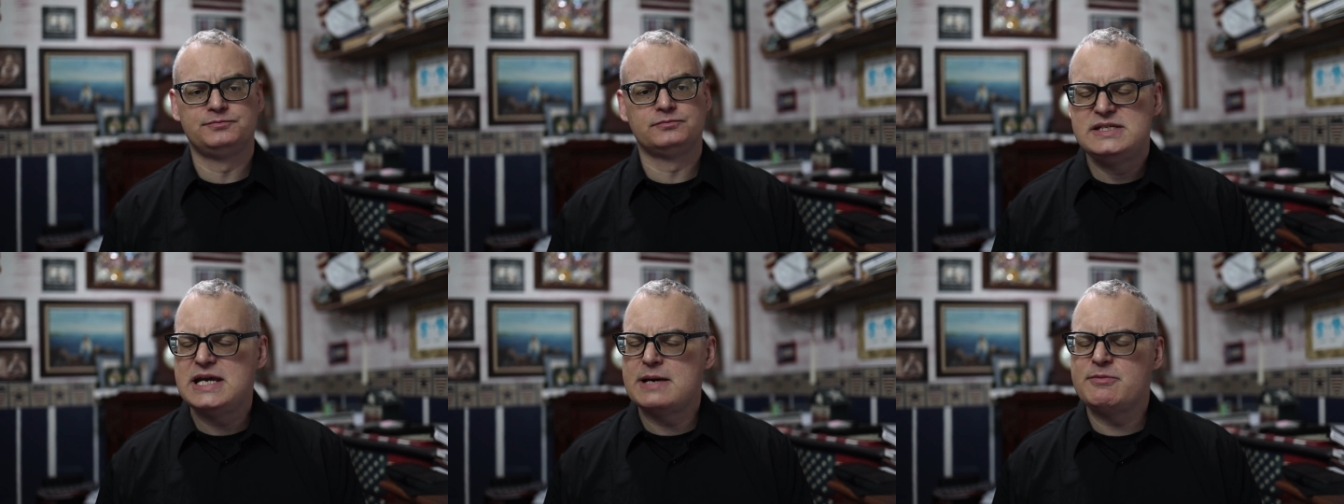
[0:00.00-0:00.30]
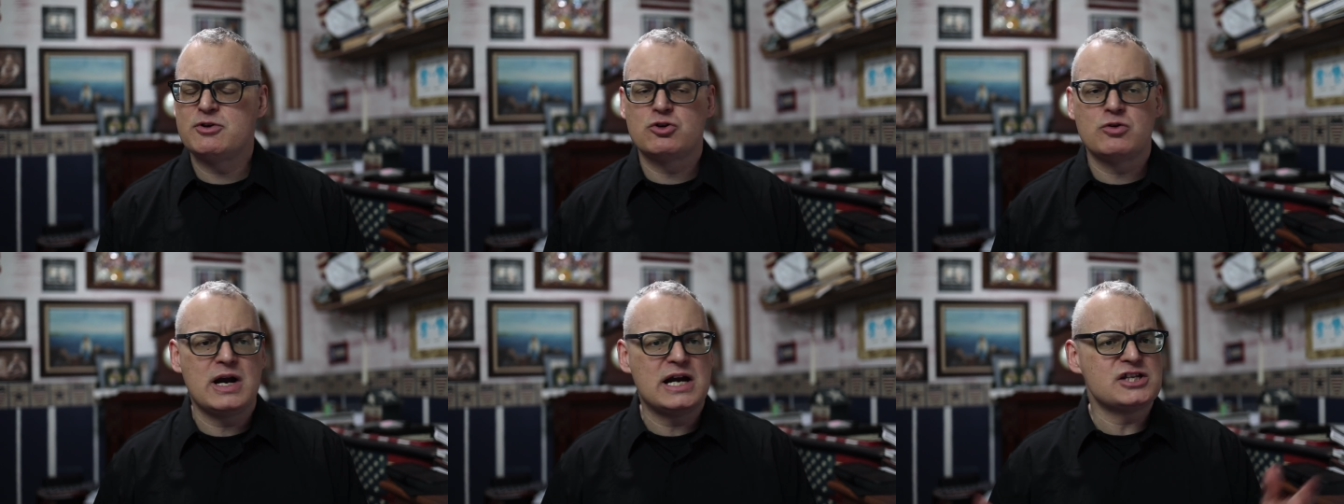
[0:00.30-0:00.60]

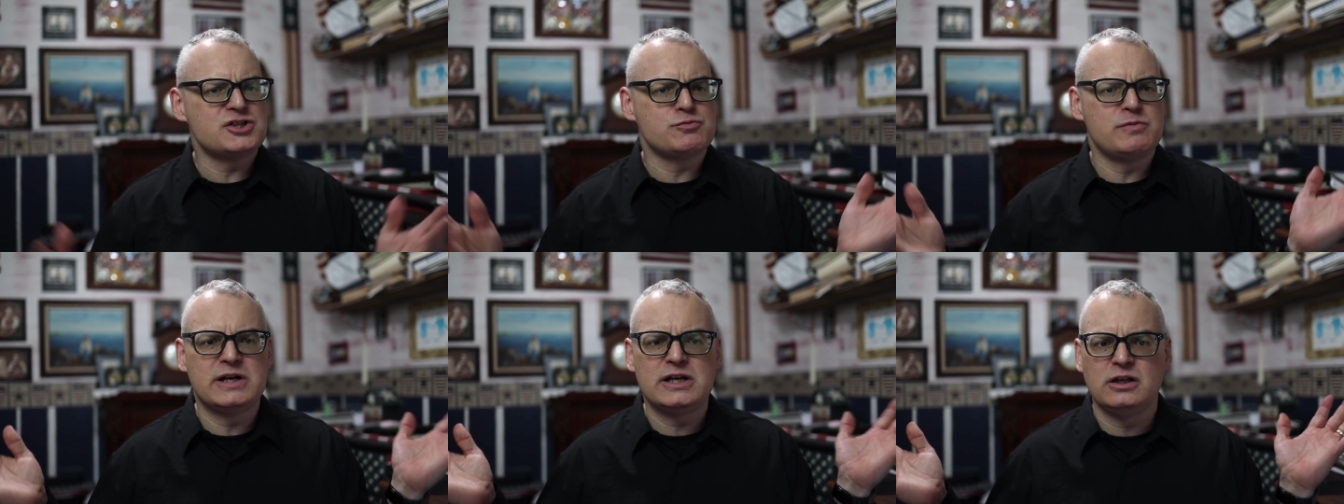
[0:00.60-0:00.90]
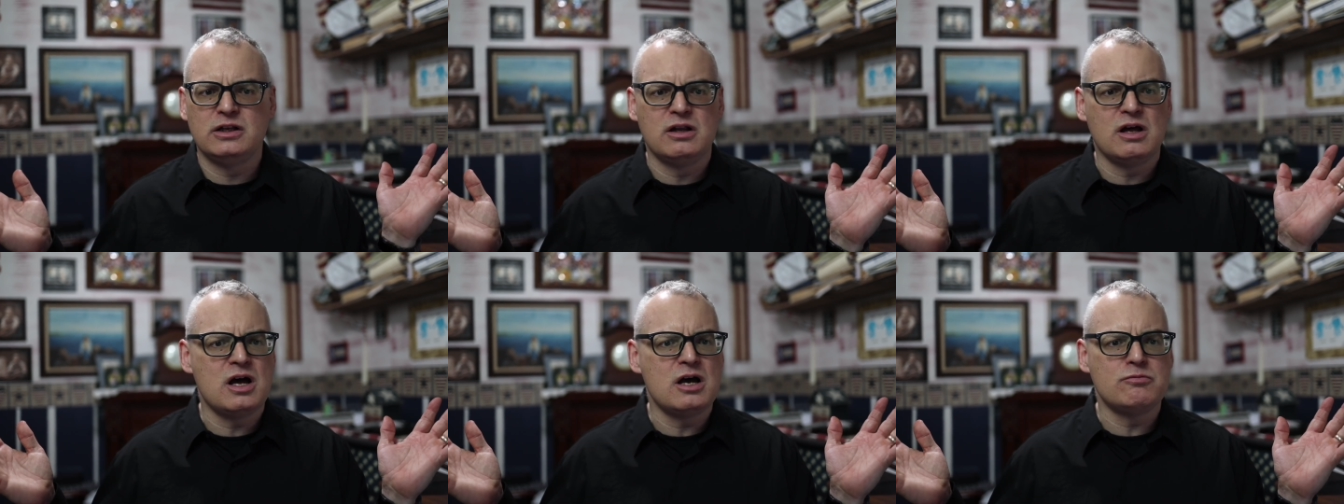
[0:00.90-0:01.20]
Democrats went
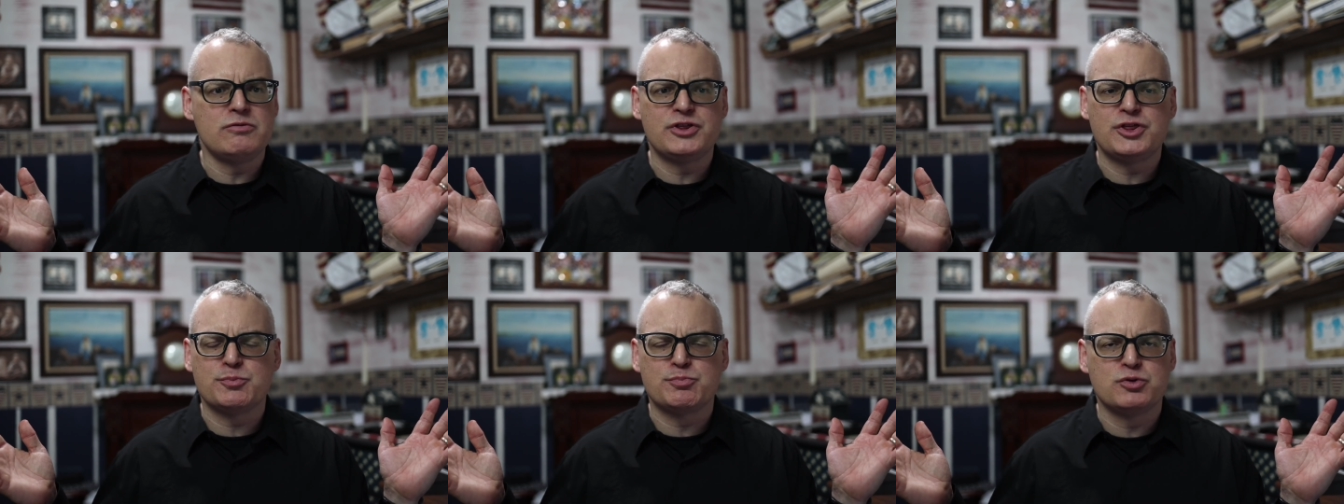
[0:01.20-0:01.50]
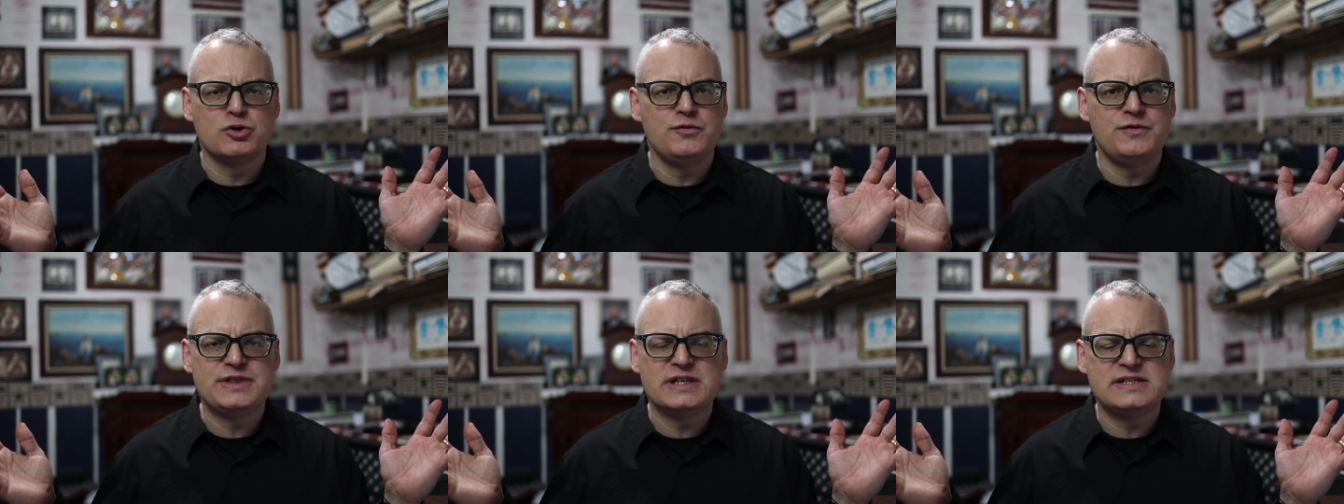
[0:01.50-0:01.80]
along with
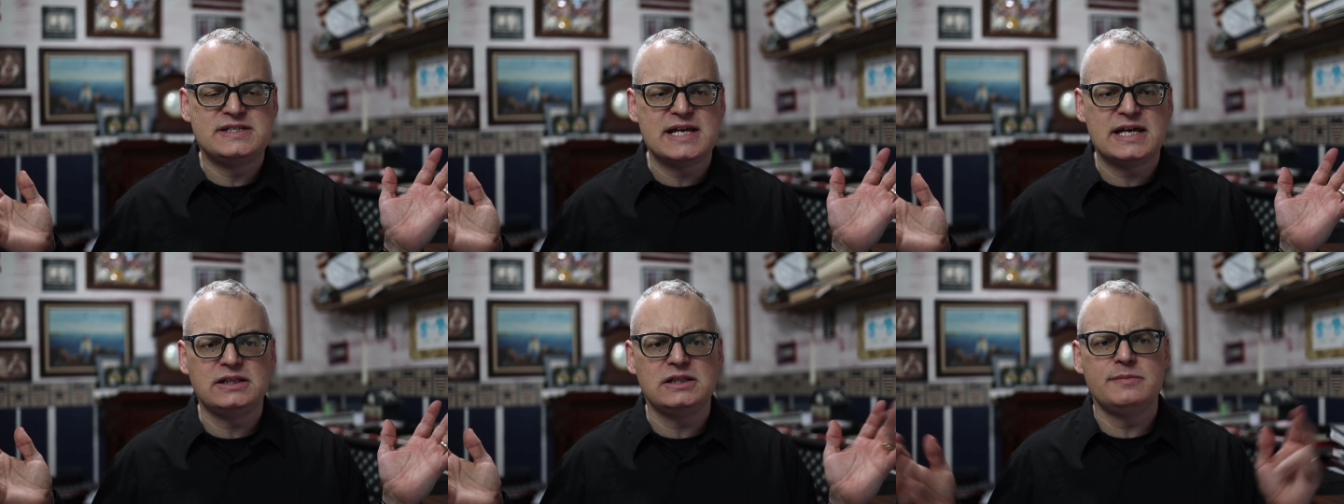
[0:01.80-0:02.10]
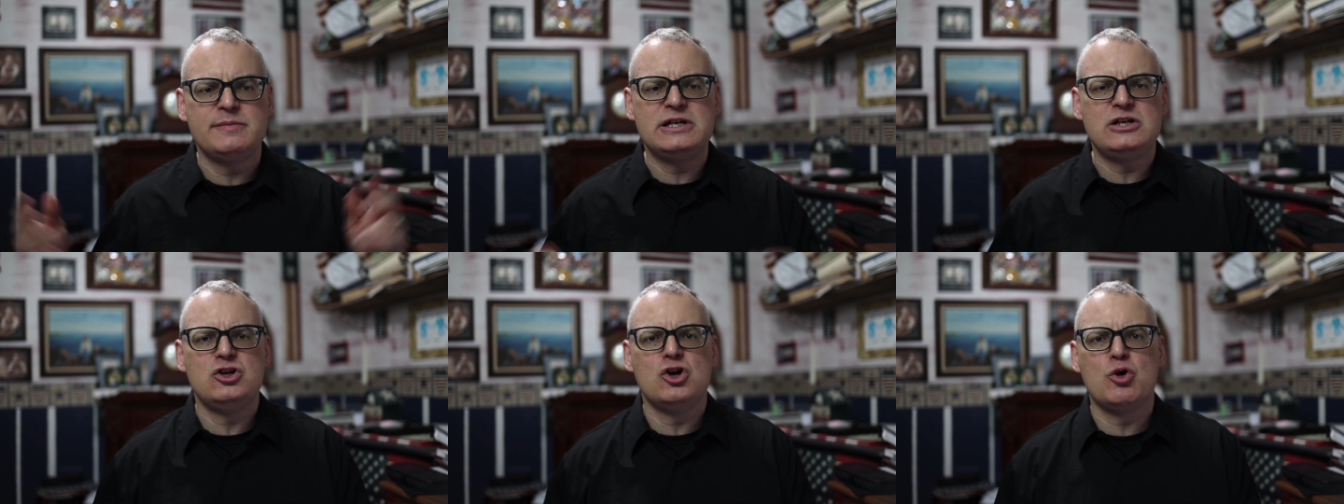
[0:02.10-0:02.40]
approving the debt
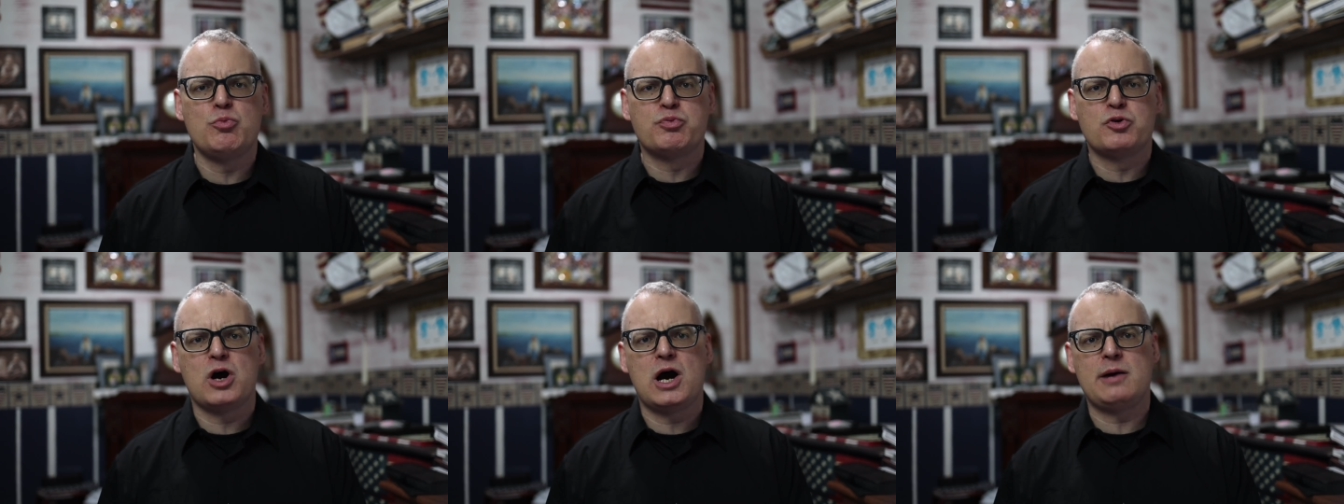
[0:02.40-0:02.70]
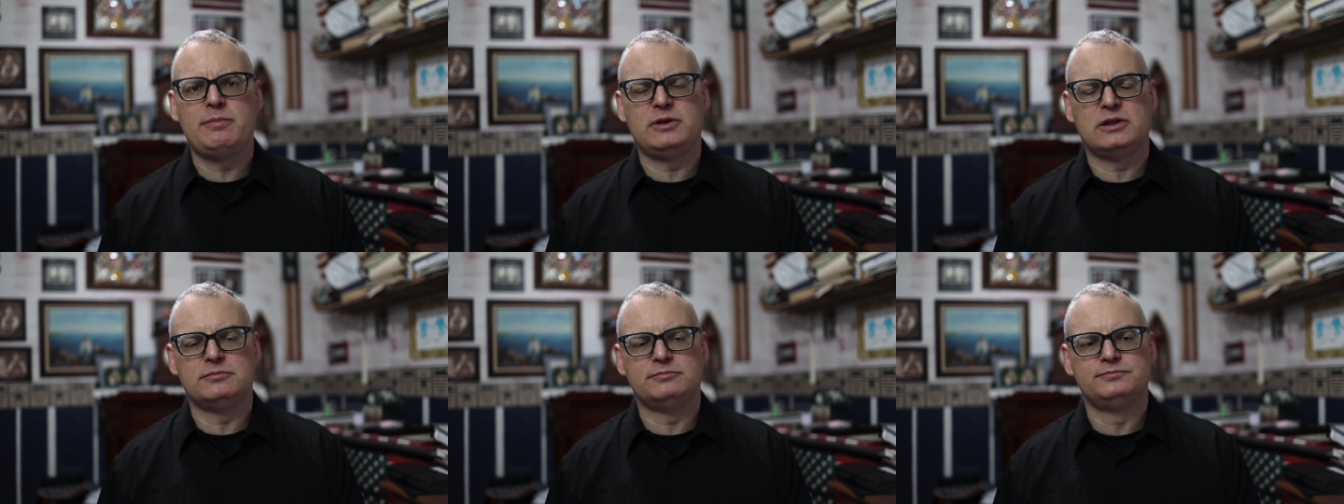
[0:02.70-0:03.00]
limit no
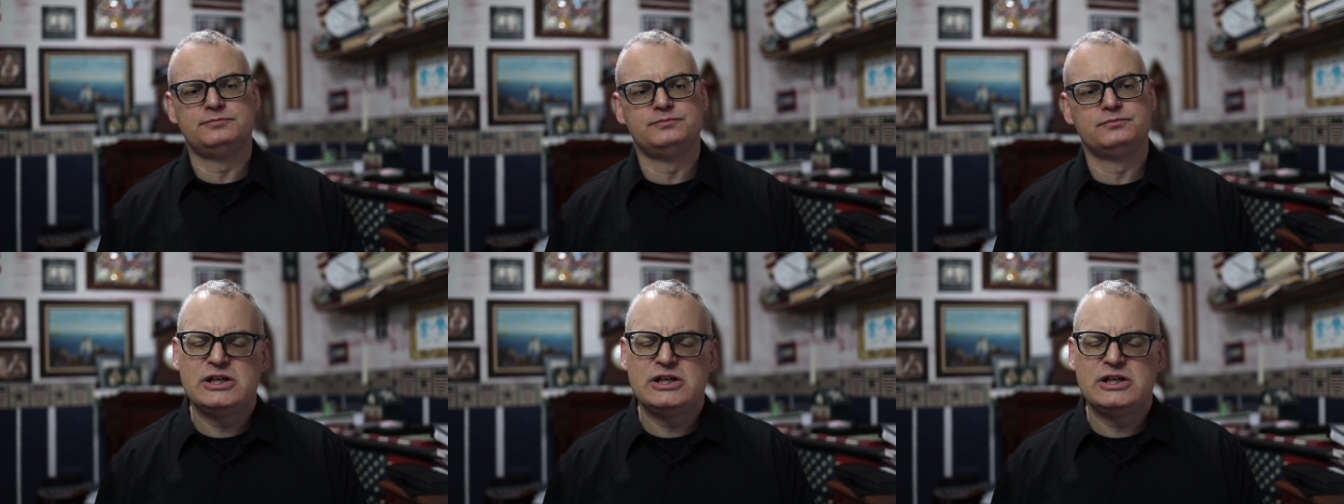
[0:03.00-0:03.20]
problem